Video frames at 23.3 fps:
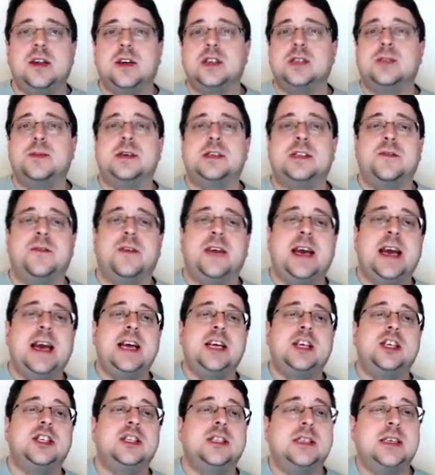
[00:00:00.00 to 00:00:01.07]
their
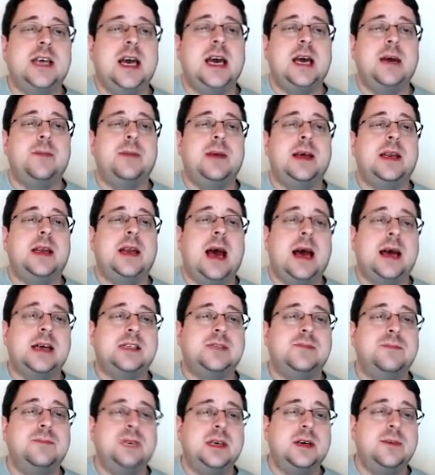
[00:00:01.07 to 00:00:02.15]
specifications came in
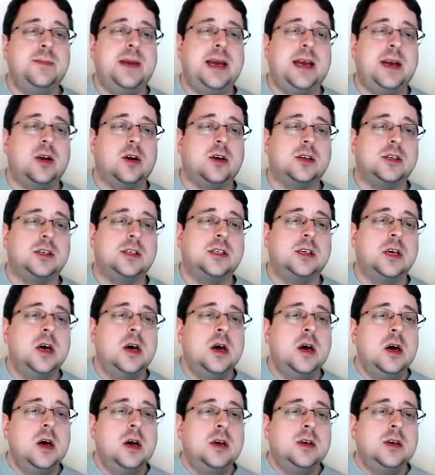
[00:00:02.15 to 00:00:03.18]
as millimeters.